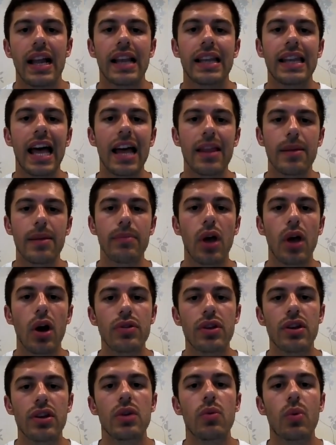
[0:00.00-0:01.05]
Let them know
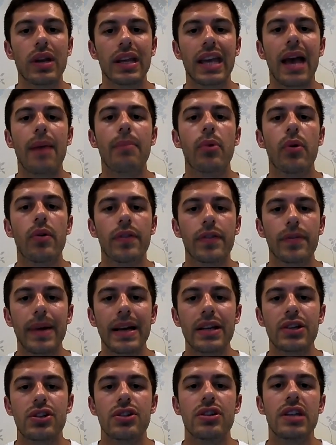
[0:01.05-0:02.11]
that you want to get more
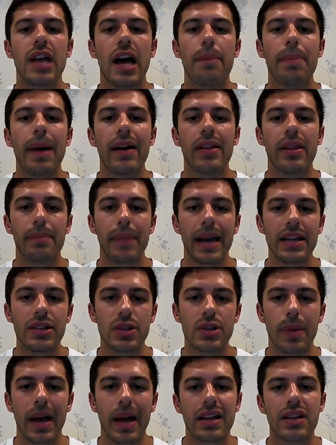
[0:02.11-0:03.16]
information about the
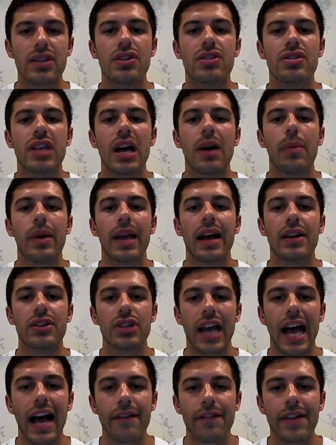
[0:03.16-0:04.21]
major packages that we
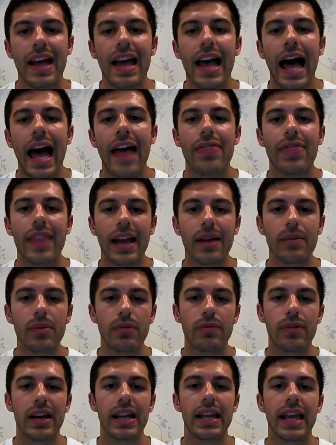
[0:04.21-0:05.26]
actually have, and they
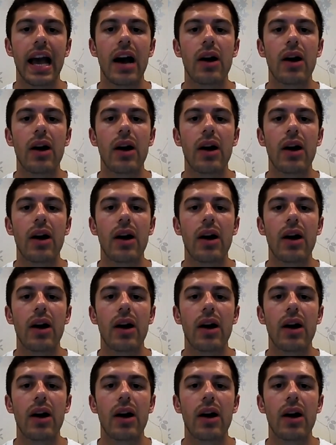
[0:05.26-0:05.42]
will really